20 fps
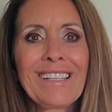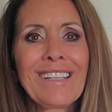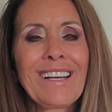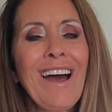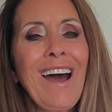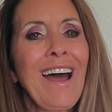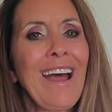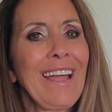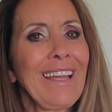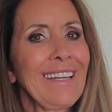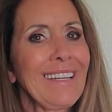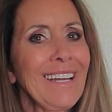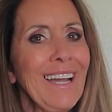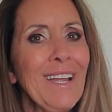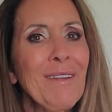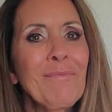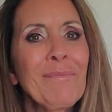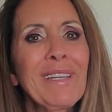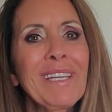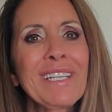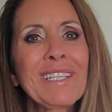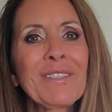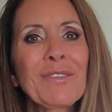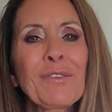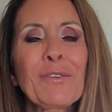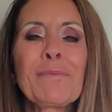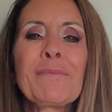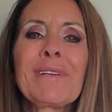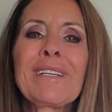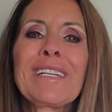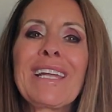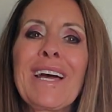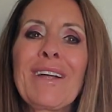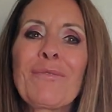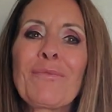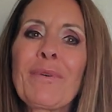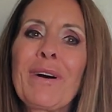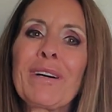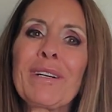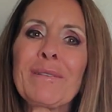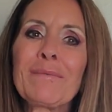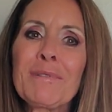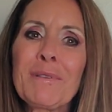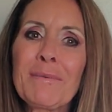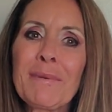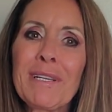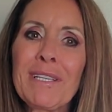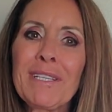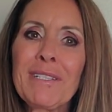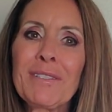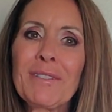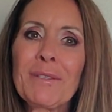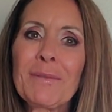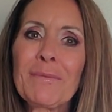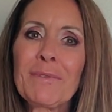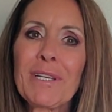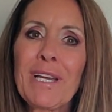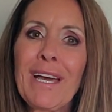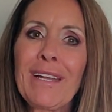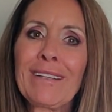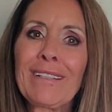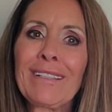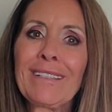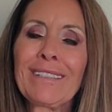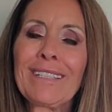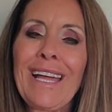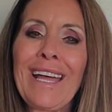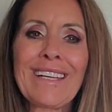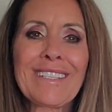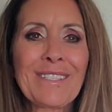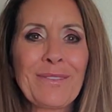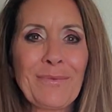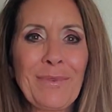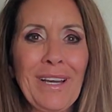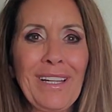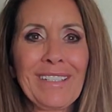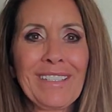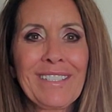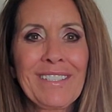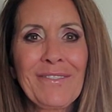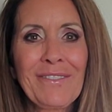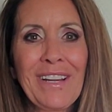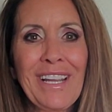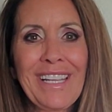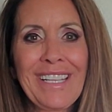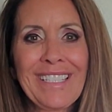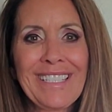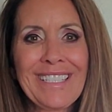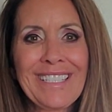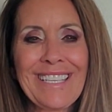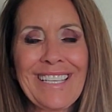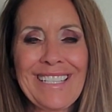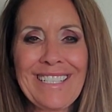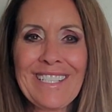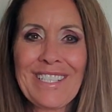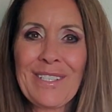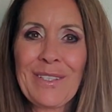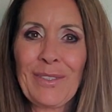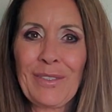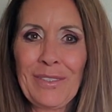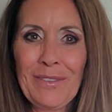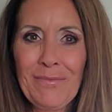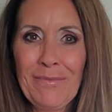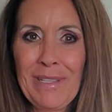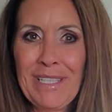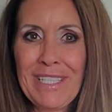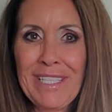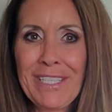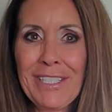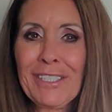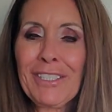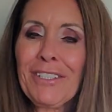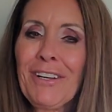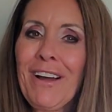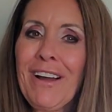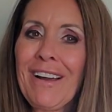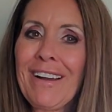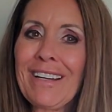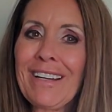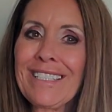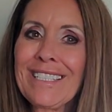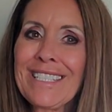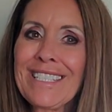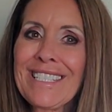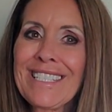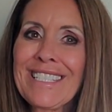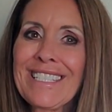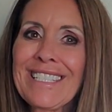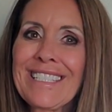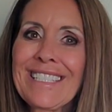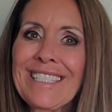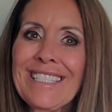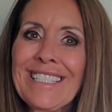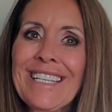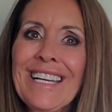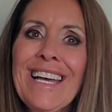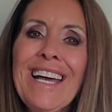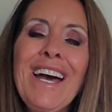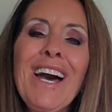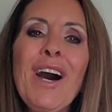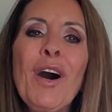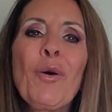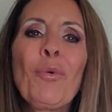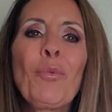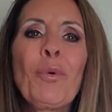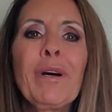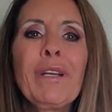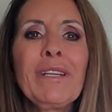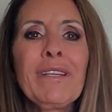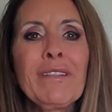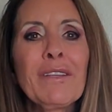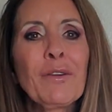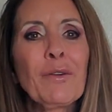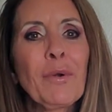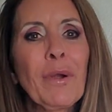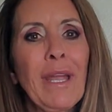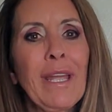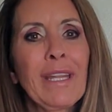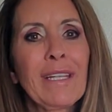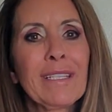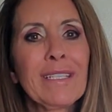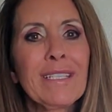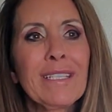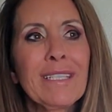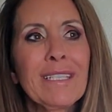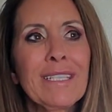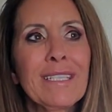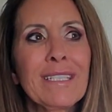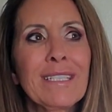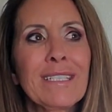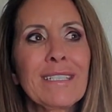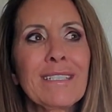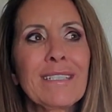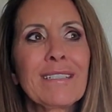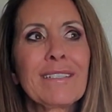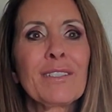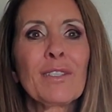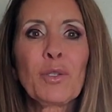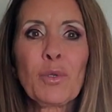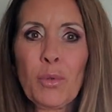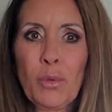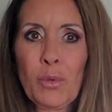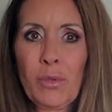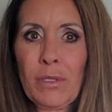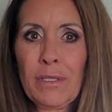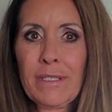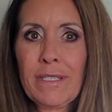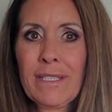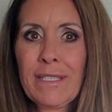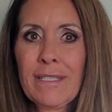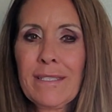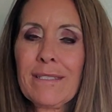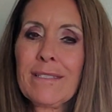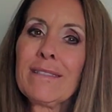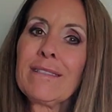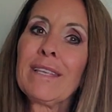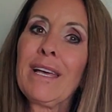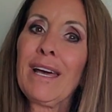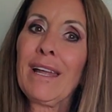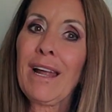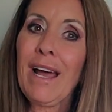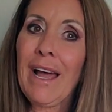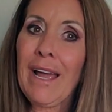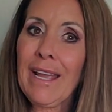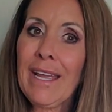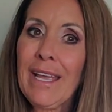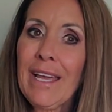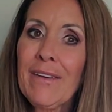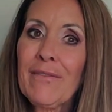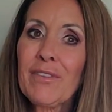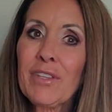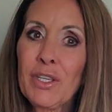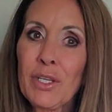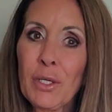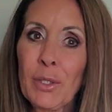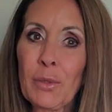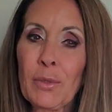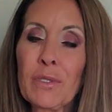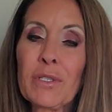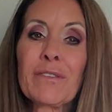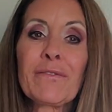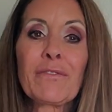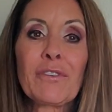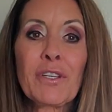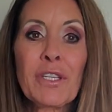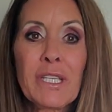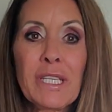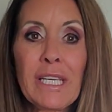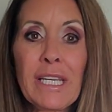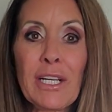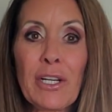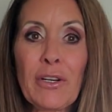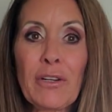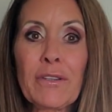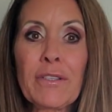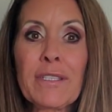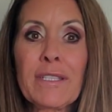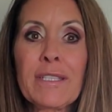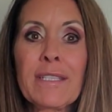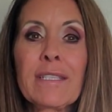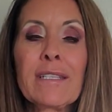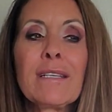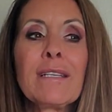Hi, I'm Mika Truman and welcome to my YouTube channel as well as Frankincense School of Mystical Arts. One of the greatest tools that I have used for years